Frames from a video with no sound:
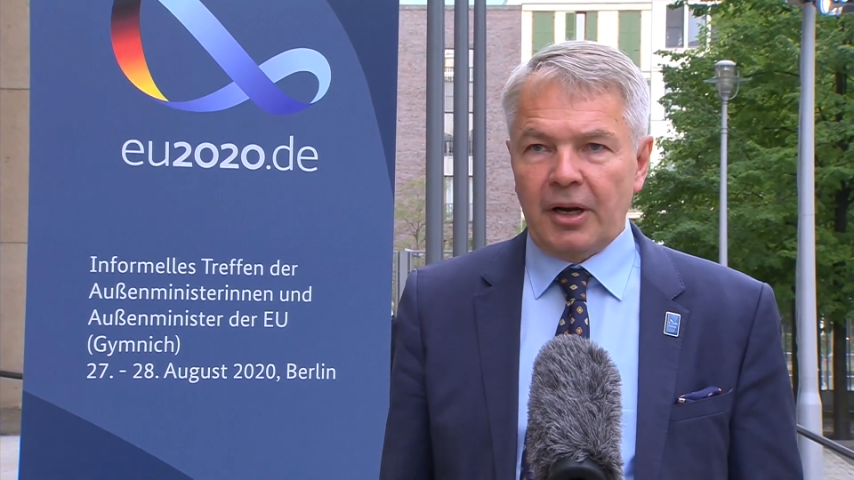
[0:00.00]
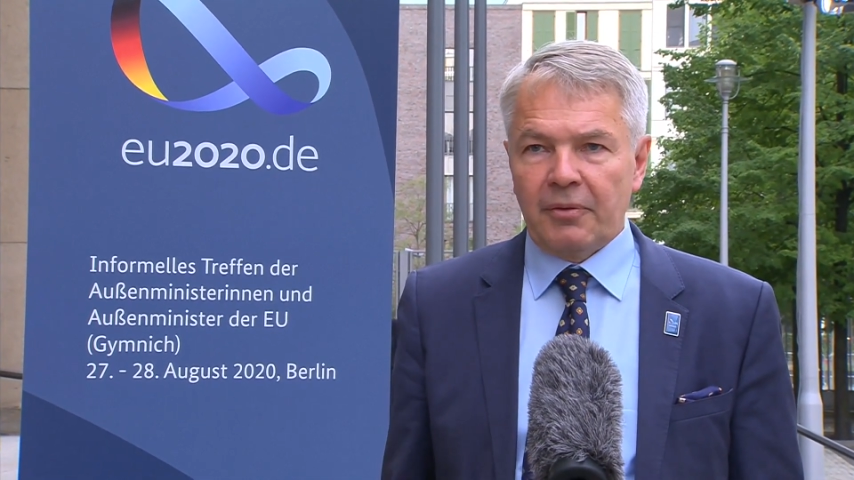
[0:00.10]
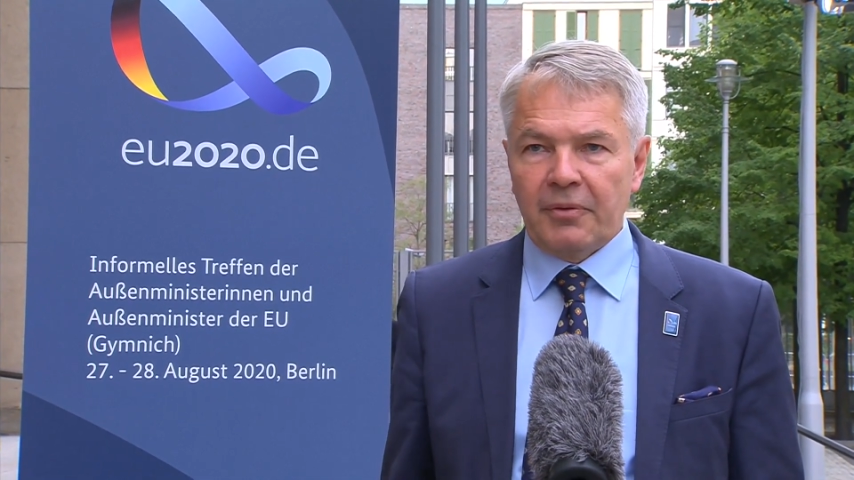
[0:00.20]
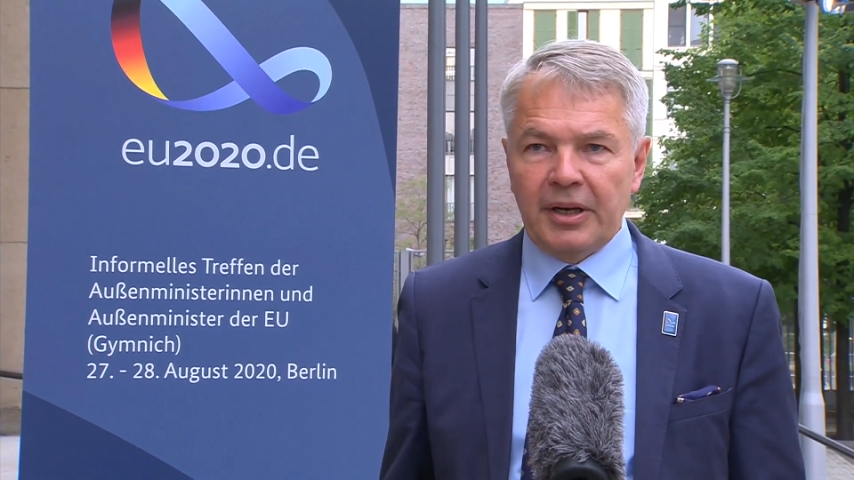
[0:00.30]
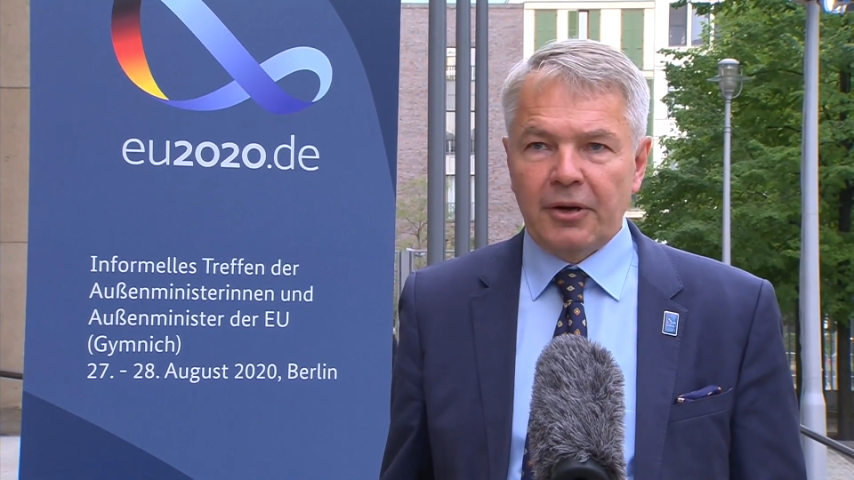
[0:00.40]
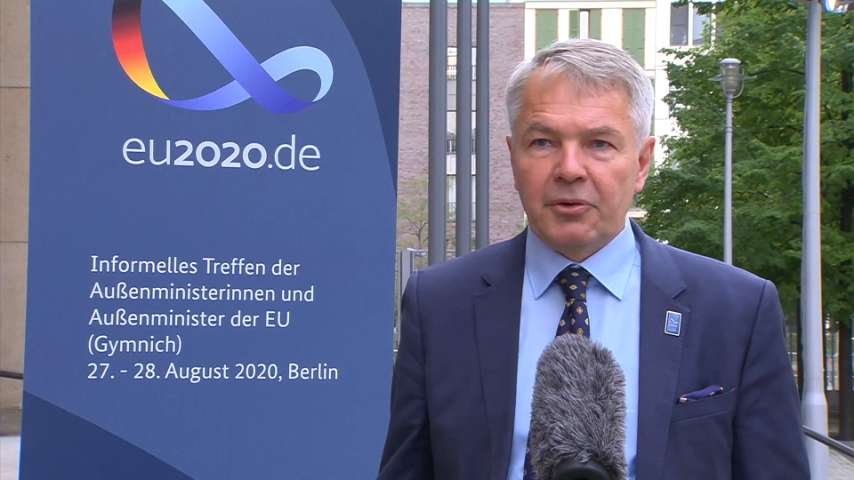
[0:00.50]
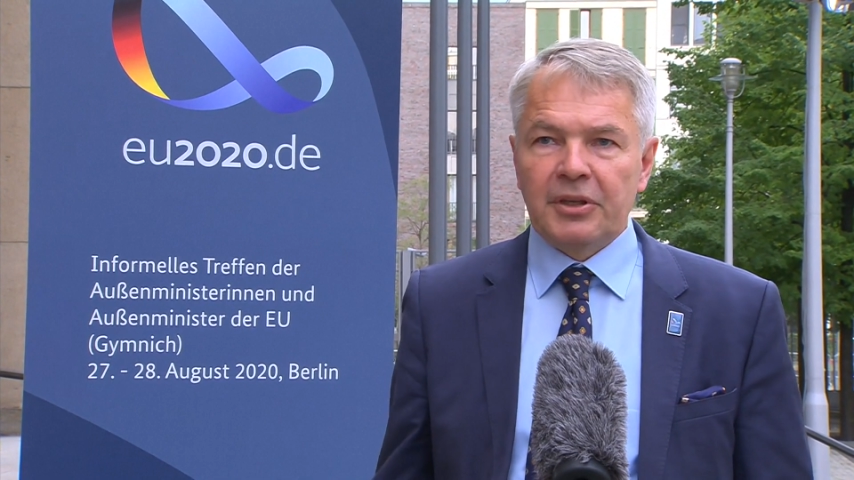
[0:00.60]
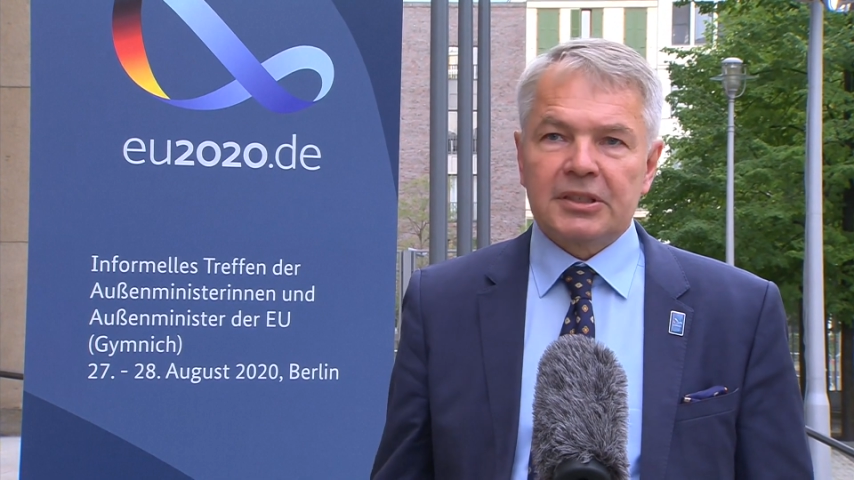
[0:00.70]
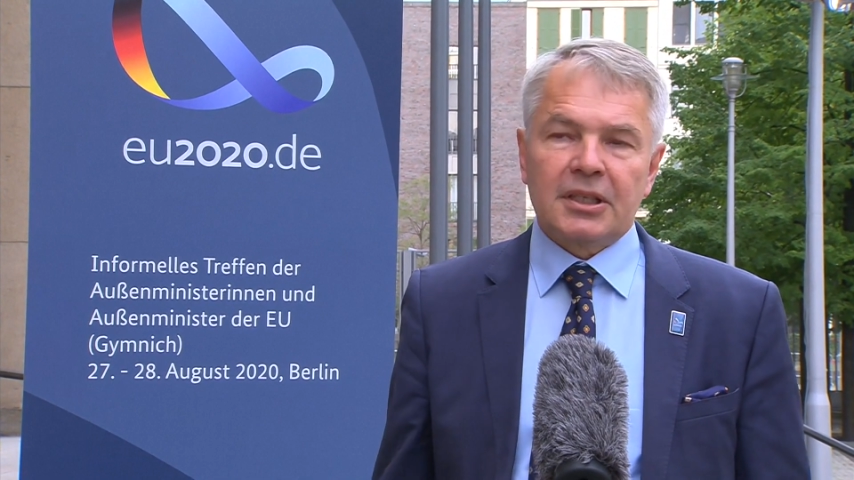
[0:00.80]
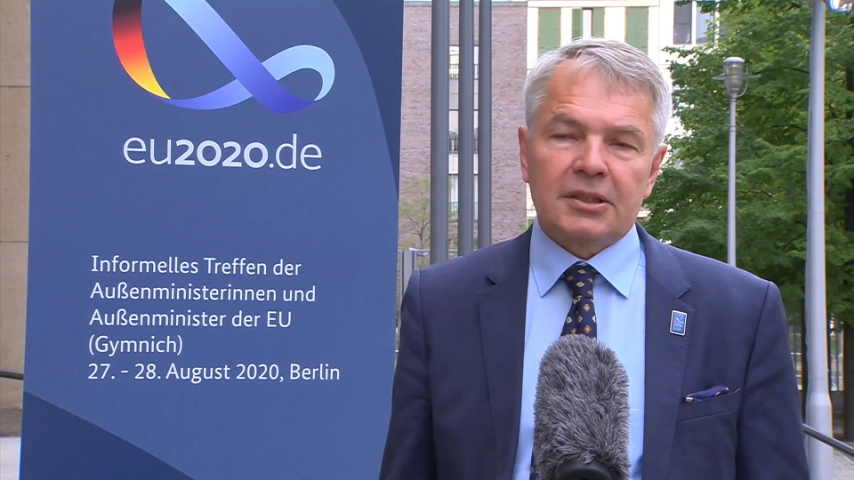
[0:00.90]
and we didn't
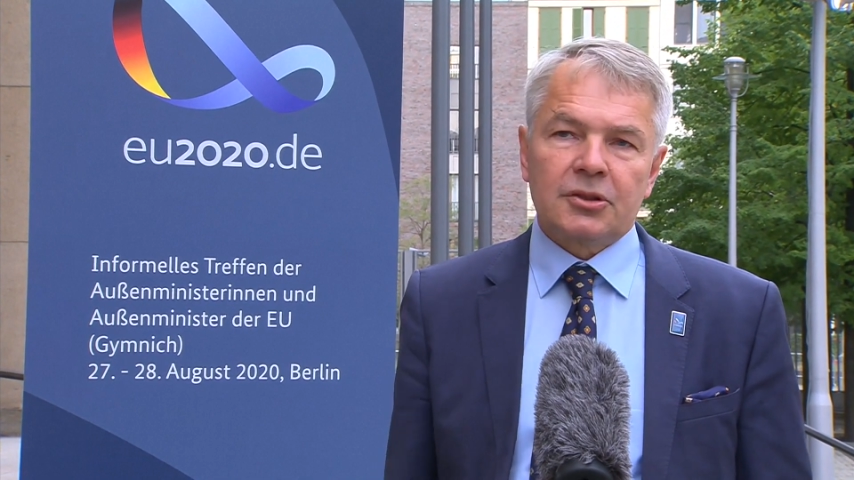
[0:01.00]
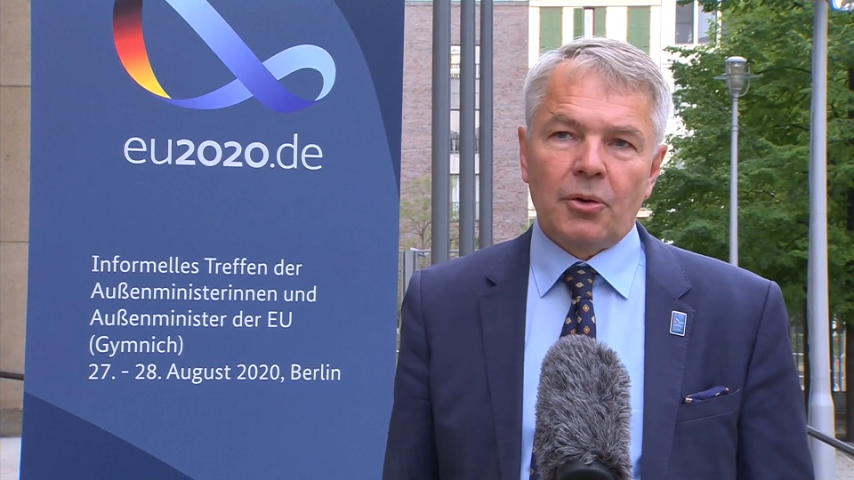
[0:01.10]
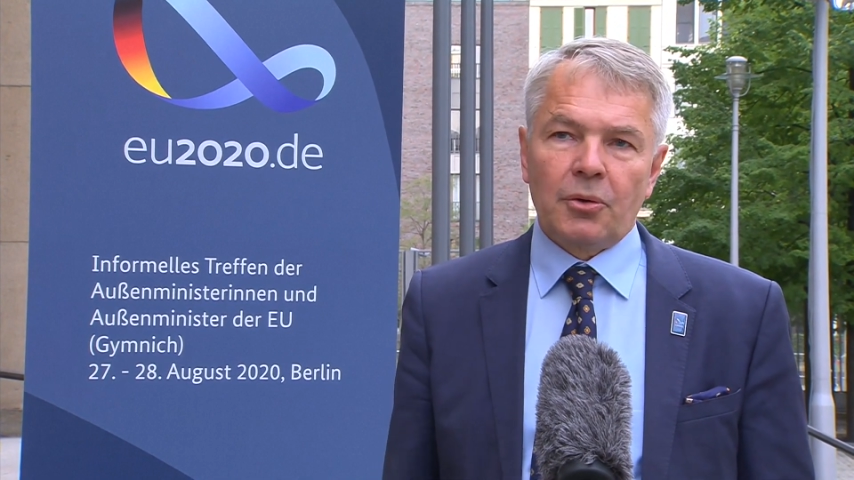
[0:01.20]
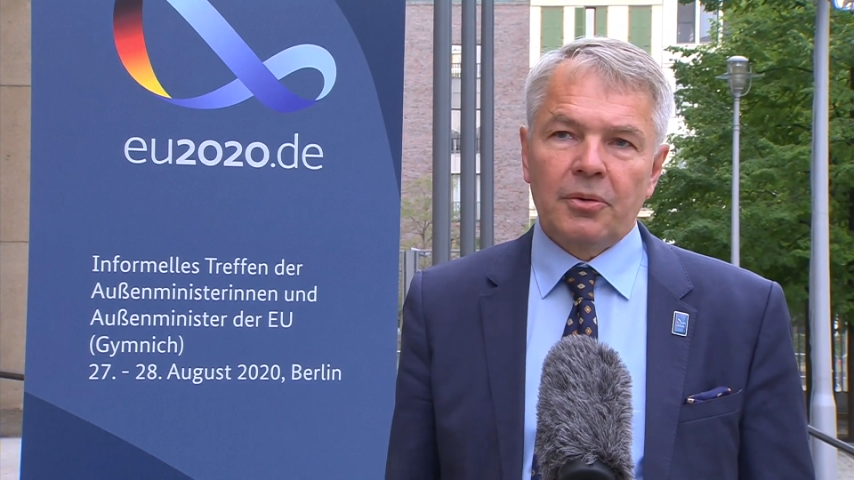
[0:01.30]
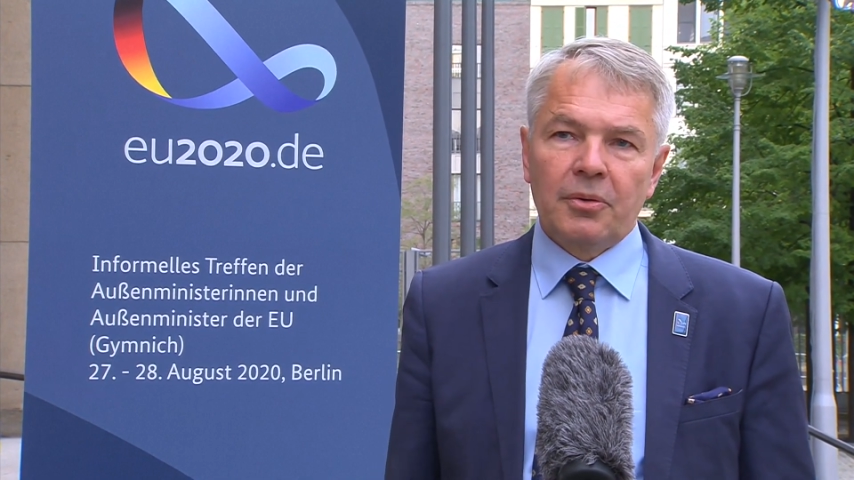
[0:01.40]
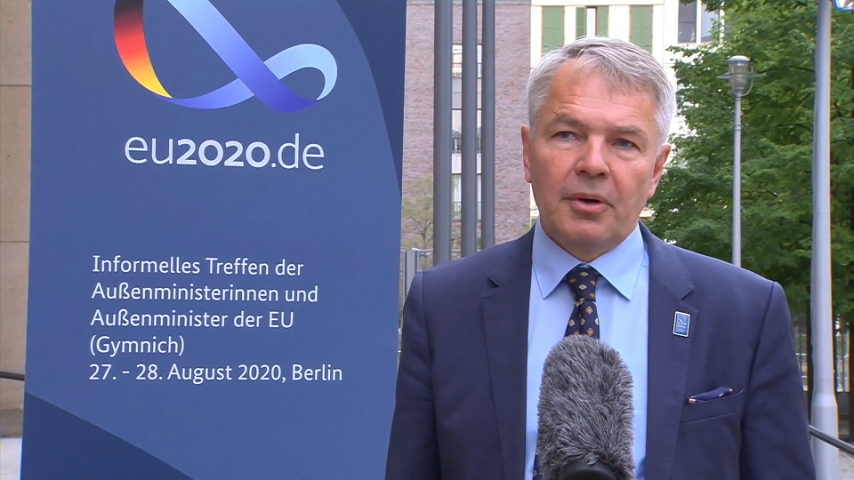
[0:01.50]
discuss so